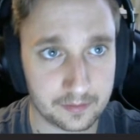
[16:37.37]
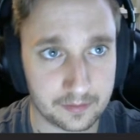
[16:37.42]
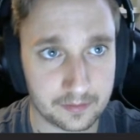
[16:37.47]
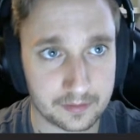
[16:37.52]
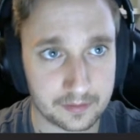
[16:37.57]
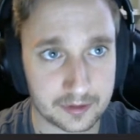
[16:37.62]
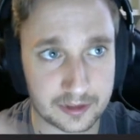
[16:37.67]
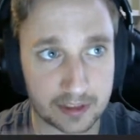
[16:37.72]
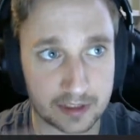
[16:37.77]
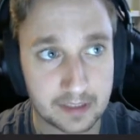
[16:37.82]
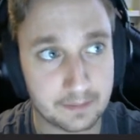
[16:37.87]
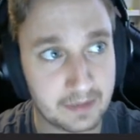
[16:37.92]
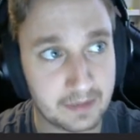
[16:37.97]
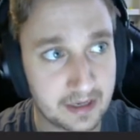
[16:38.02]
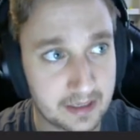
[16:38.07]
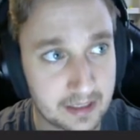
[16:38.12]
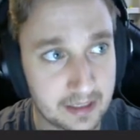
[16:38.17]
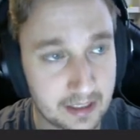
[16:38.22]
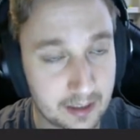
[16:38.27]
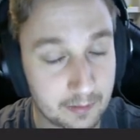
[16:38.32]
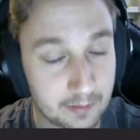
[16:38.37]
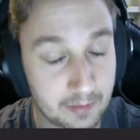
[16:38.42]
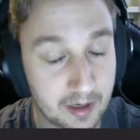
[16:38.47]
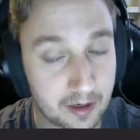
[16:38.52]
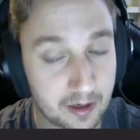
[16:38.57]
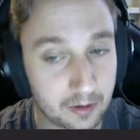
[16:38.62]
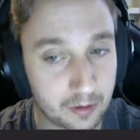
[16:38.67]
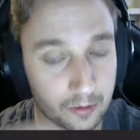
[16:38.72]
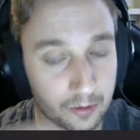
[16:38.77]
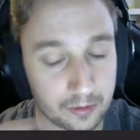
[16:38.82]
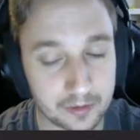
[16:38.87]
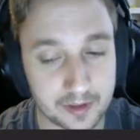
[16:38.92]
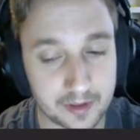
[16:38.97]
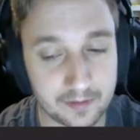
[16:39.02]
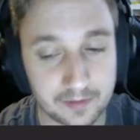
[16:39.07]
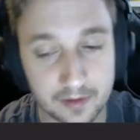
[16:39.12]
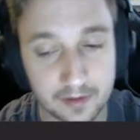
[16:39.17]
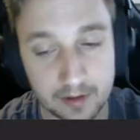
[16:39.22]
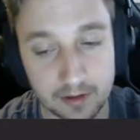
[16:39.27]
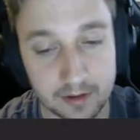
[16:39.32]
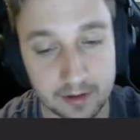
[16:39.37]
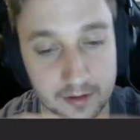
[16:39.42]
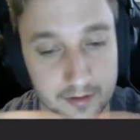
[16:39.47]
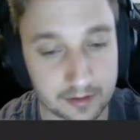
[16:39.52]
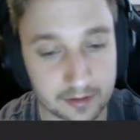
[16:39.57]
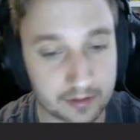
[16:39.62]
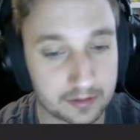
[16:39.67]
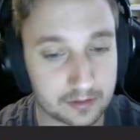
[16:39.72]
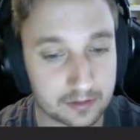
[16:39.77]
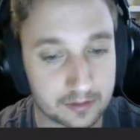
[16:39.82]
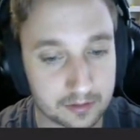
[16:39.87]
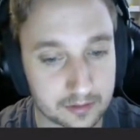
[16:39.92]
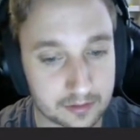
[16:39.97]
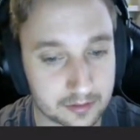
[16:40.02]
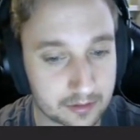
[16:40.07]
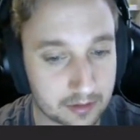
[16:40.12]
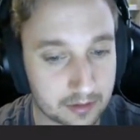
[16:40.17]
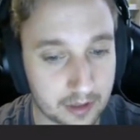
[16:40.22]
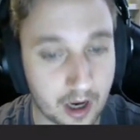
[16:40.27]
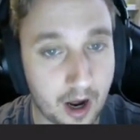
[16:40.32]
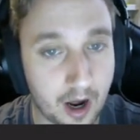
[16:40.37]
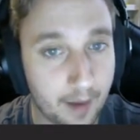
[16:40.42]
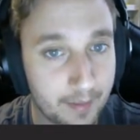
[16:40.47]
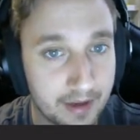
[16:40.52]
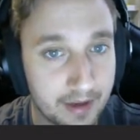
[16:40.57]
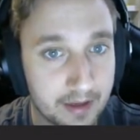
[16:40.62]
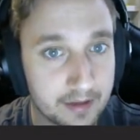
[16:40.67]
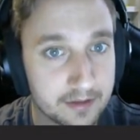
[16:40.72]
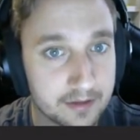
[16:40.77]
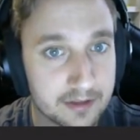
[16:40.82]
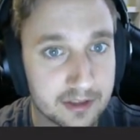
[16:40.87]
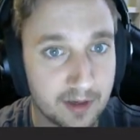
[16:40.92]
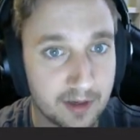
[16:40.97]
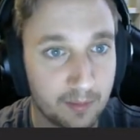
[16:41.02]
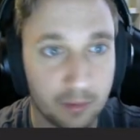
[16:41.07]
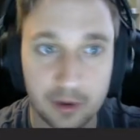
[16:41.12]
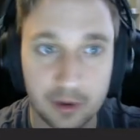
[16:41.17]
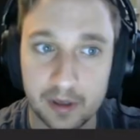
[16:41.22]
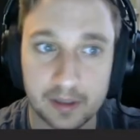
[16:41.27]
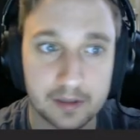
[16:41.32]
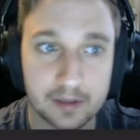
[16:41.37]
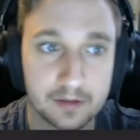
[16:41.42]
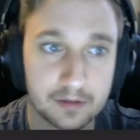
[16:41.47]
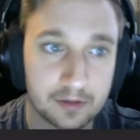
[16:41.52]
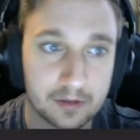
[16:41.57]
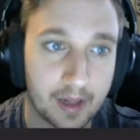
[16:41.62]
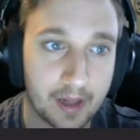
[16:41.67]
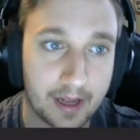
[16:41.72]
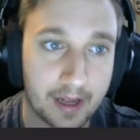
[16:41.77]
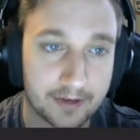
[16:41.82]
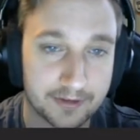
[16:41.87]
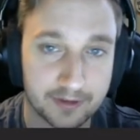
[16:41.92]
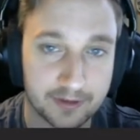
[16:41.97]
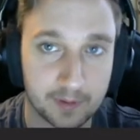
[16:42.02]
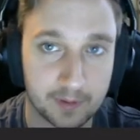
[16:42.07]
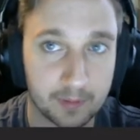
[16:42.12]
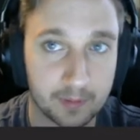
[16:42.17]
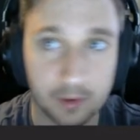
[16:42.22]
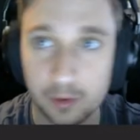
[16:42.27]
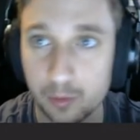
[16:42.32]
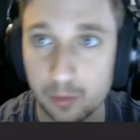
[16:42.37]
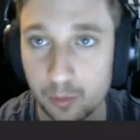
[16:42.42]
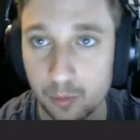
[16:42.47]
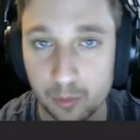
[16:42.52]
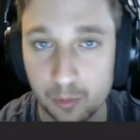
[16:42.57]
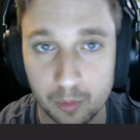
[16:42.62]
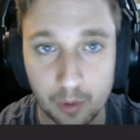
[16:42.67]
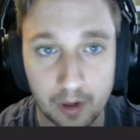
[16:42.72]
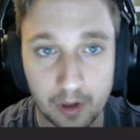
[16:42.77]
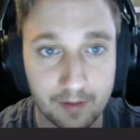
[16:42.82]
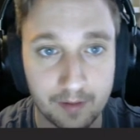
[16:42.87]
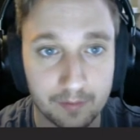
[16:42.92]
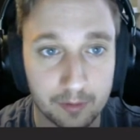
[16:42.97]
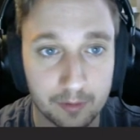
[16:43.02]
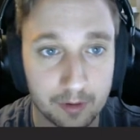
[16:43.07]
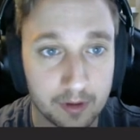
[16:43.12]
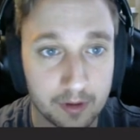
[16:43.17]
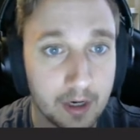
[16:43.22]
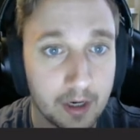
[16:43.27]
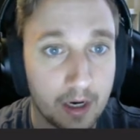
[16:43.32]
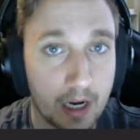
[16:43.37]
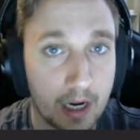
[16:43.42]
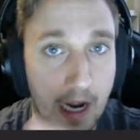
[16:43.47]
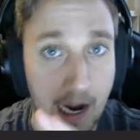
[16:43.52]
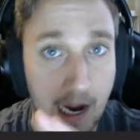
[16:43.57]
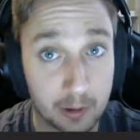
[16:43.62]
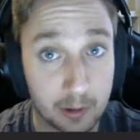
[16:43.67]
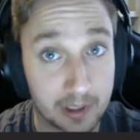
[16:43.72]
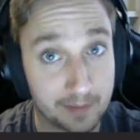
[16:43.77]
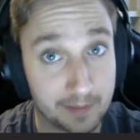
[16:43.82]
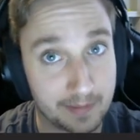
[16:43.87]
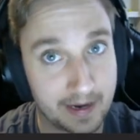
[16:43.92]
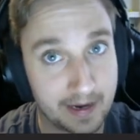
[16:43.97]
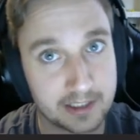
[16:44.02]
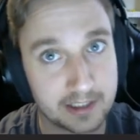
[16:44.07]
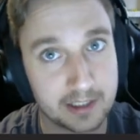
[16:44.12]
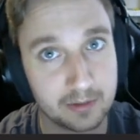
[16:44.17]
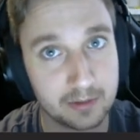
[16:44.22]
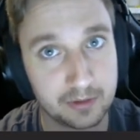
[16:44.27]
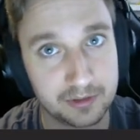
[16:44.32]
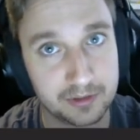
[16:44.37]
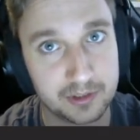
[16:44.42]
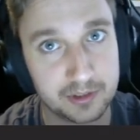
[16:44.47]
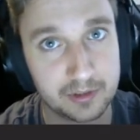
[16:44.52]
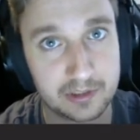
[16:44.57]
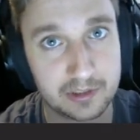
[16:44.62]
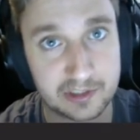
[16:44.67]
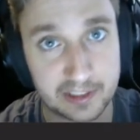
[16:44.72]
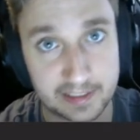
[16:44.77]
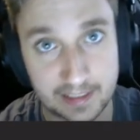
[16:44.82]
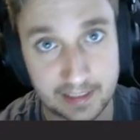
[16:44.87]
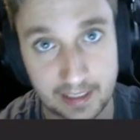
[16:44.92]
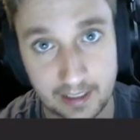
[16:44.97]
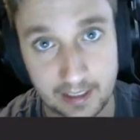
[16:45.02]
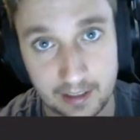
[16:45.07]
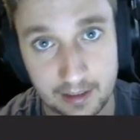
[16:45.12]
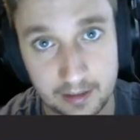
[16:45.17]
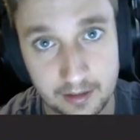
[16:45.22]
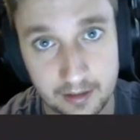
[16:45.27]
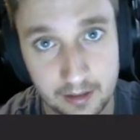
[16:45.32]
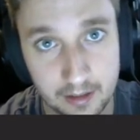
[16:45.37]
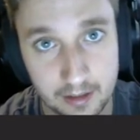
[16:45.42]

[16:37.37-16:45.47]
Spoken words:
send me an email or leave a comment somewhere in Classroom or wherever. I will get back to you as soon as I can.